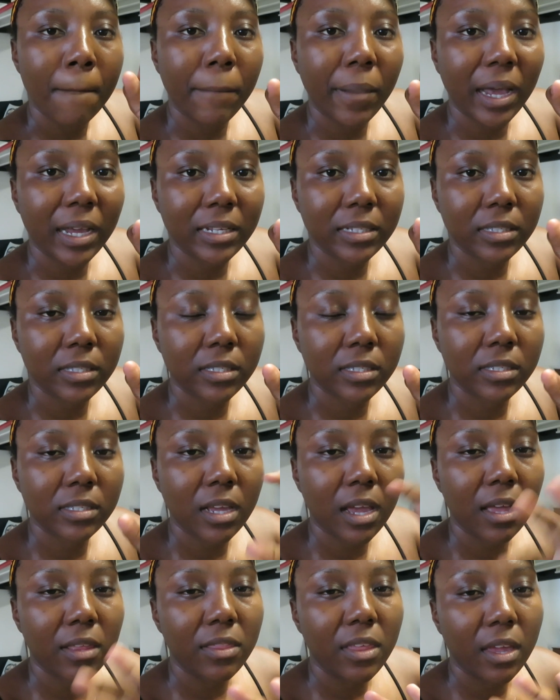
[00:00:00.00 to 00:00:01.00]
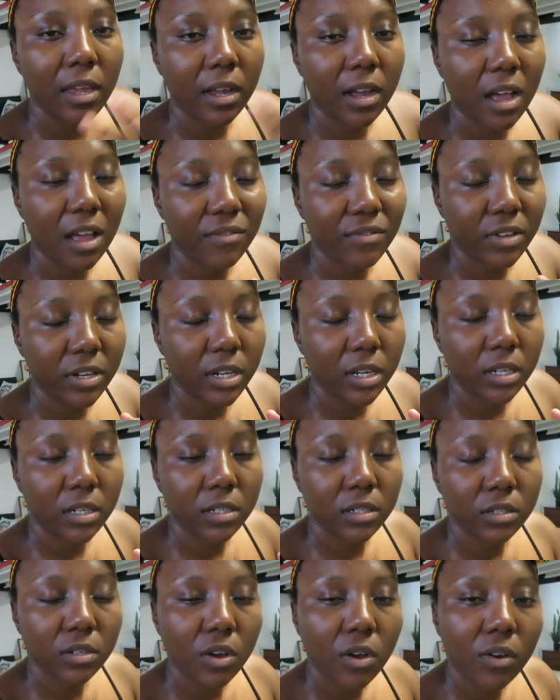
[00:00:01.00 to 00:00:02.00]
bites, they're covered
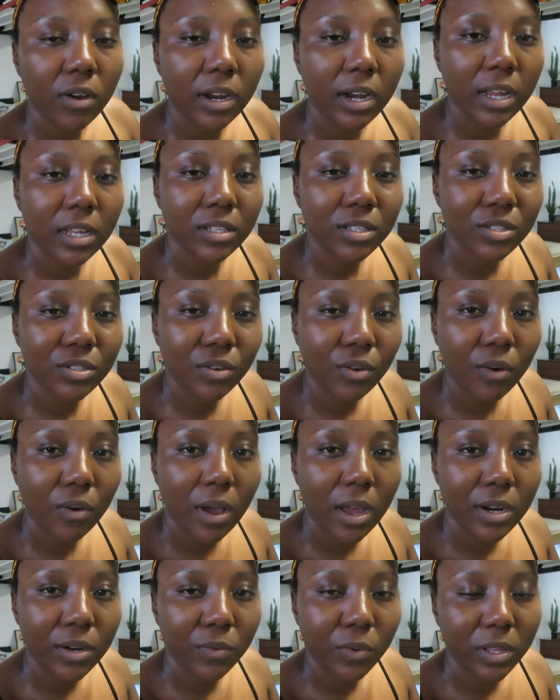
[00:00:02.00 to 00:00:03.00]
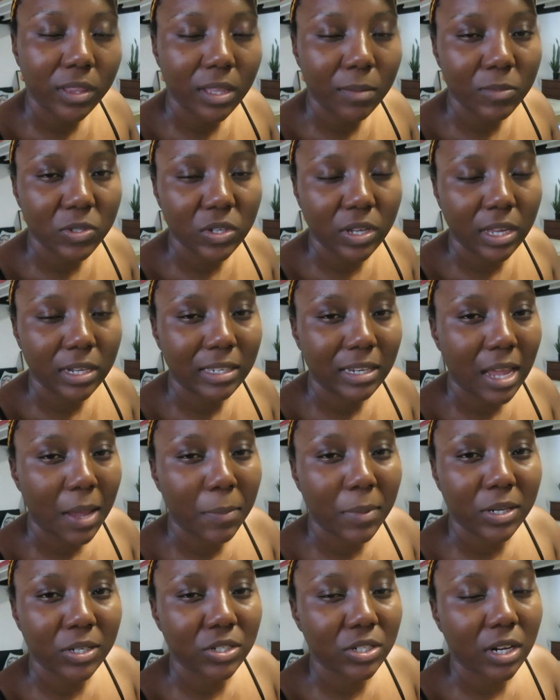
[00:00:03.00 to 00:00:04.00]
in coconut, so I don't want them to get
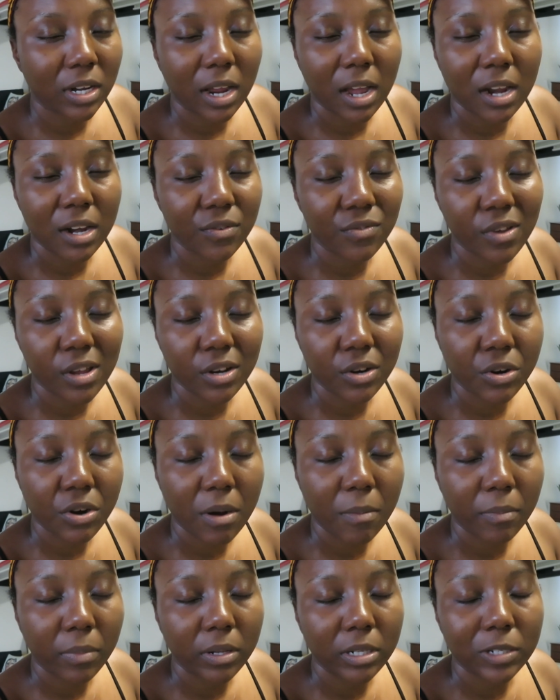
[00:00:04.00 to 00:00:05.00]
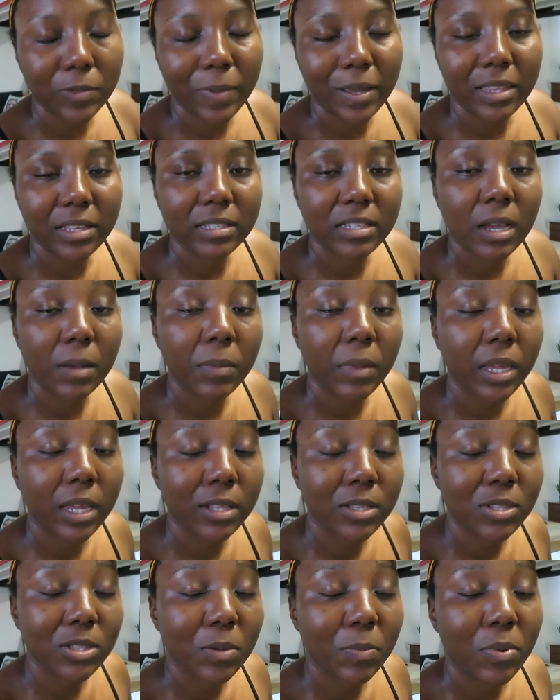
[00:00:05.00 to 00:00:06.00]
damaged and kind of get crumbled by the time they
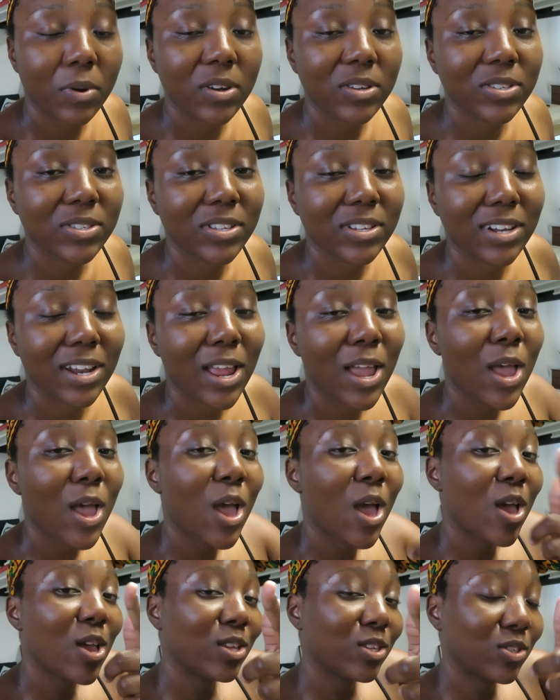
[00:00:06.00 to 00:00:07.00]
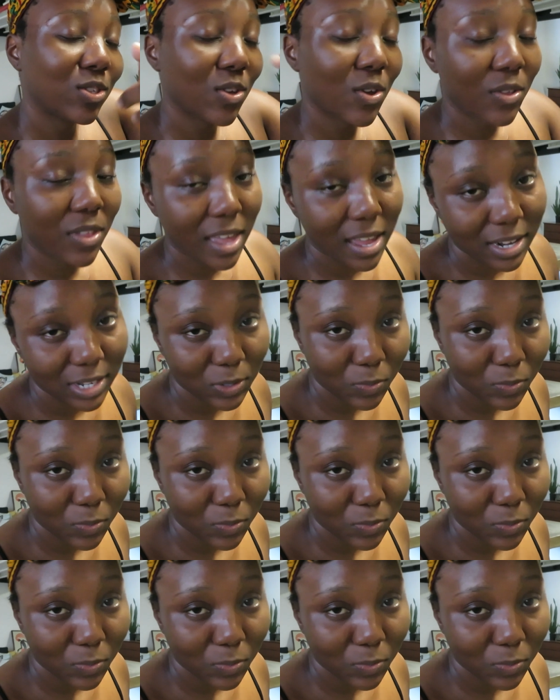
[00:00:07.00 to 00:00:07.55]
get to the person. So that